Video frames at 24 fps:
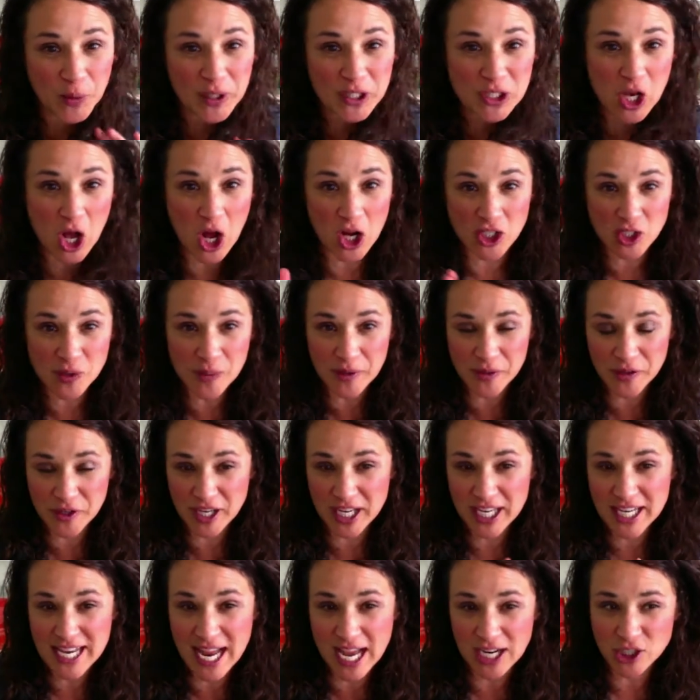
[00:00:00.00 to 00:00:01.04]
we talked about the
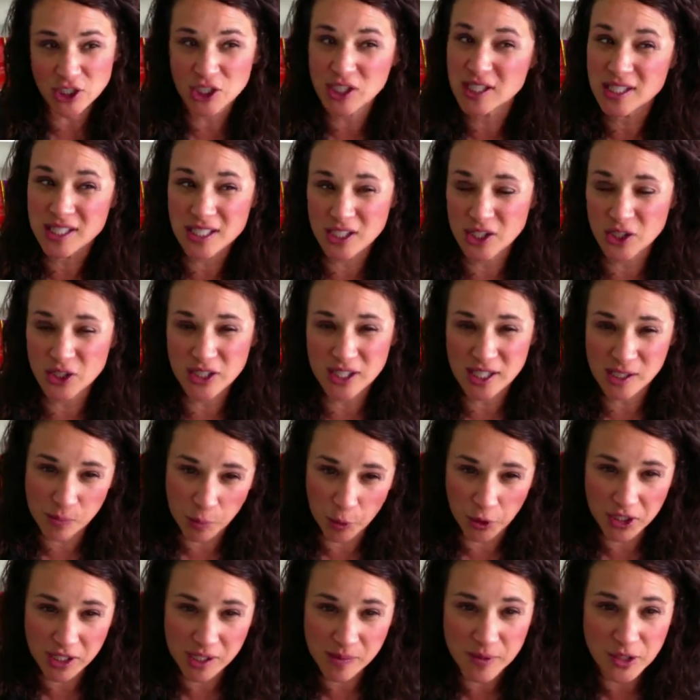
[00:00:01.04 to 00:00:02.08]
connections to good
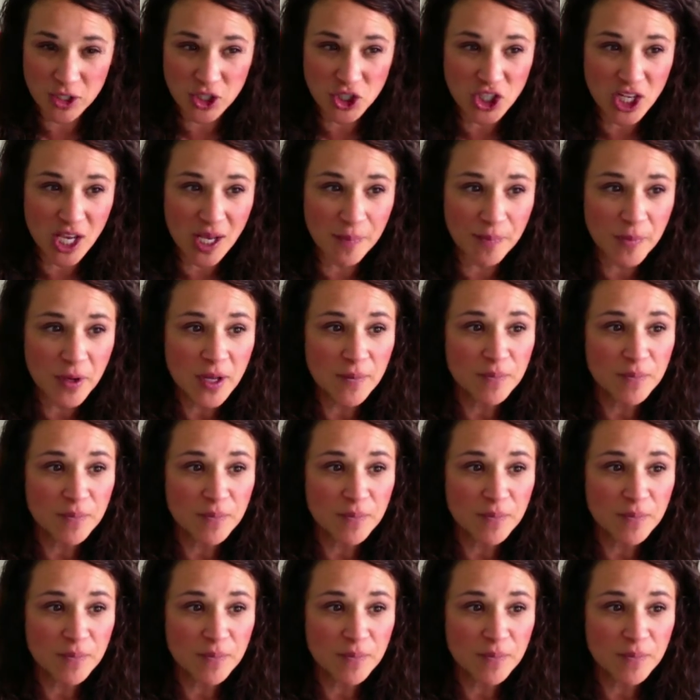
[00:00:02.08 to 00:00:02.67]
sportsmanship.